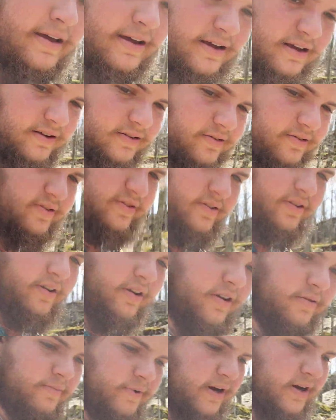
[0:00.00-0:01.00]
It was
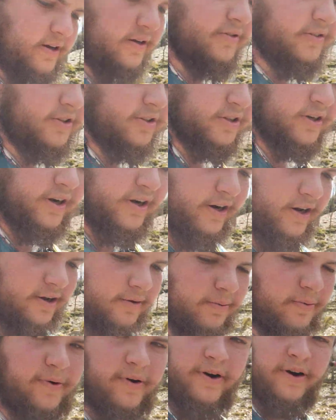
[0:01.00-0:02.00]
a mile straight
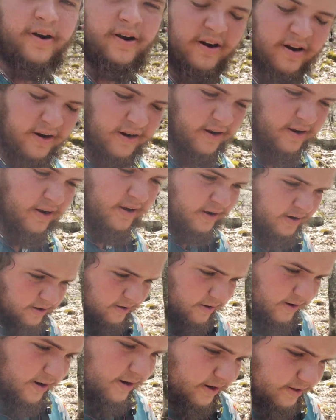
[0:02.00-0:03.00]
up. We're
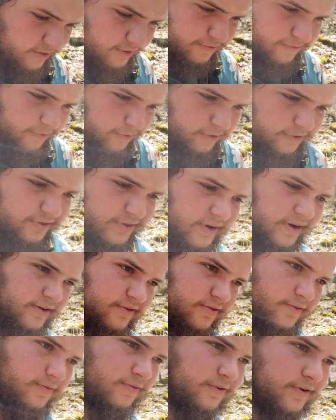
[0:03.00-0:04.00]
right at the
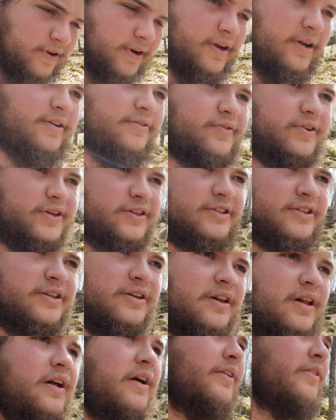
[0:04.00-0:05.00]
4,000 foot
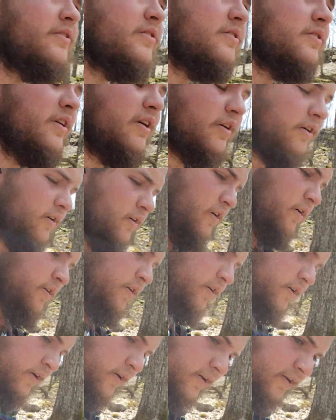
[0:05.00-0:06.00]
elevation line. So
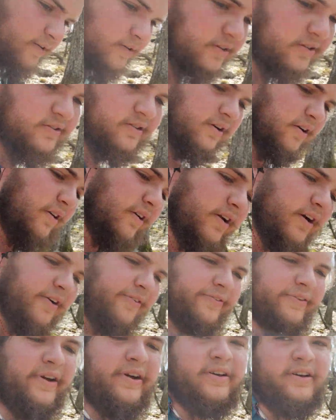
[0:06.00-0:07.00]
we started
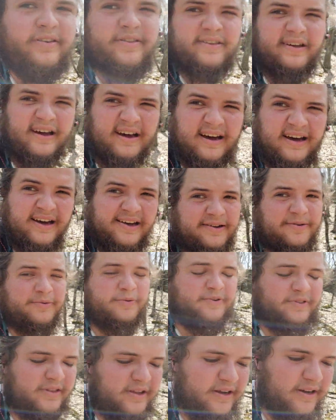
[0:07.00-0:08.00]
off down at the high
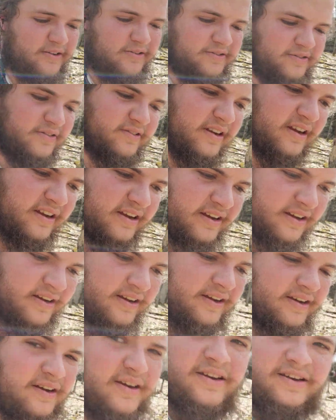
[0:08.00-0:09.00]
1,000s.
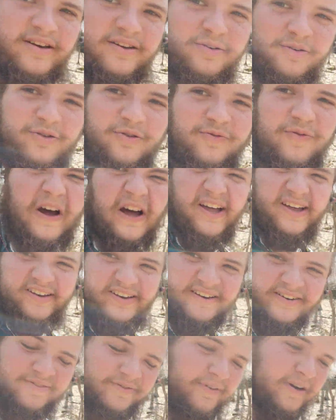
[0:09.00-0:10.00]
It was
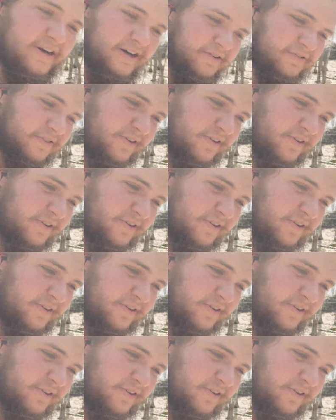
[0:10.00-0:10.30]
fun, very